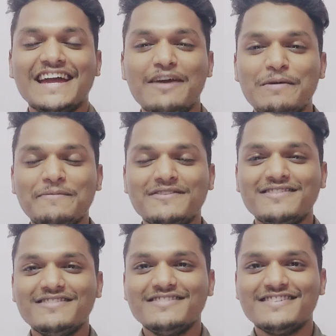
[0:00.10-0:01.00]
Hey
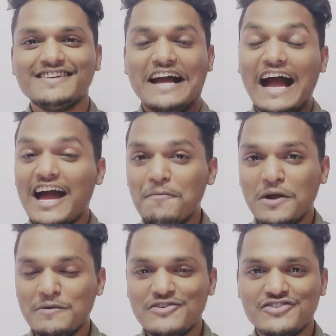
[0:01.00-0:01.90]
people, I am
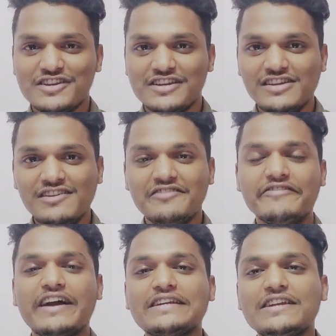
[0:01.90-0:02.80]
Kapil Shrigiri,
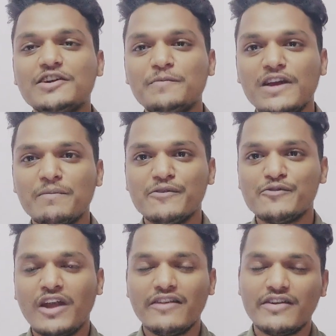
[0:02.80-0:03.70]
final year BMS
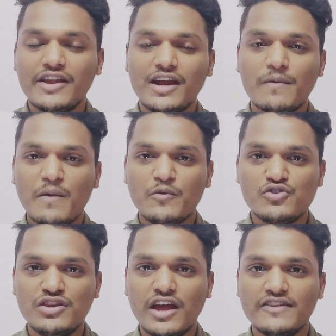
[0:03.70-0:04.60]
student studying at
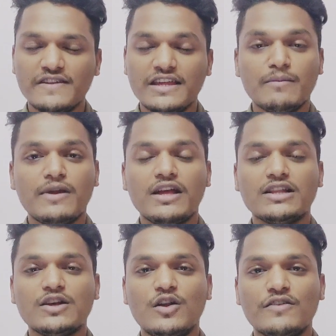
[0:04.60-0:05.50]
Bapuji Ayurvedic
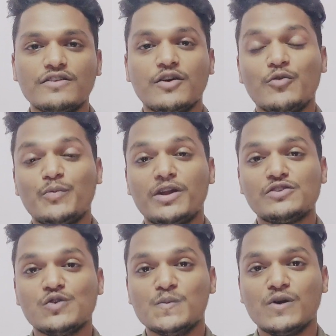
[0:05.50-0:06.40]
Medical College and Hospital,
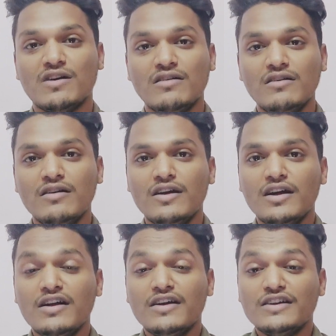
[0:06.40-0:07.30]
Shivamogga.
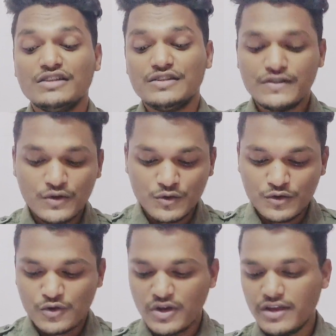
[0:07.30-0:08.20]
So
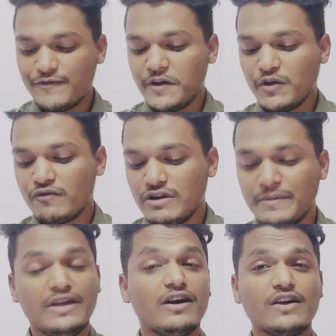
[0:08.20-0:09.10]
today's video will
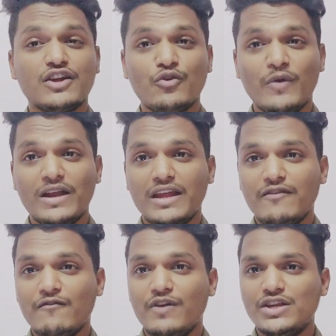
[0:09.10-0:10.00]
be a Q&A
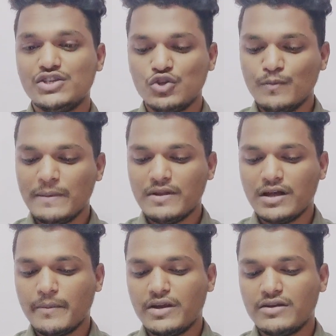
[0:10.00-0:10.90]
which you people
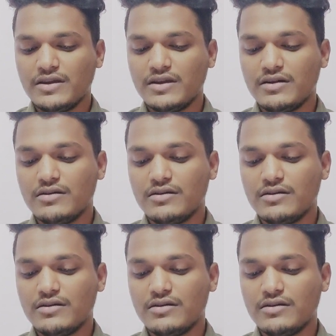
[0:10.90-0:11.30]
commented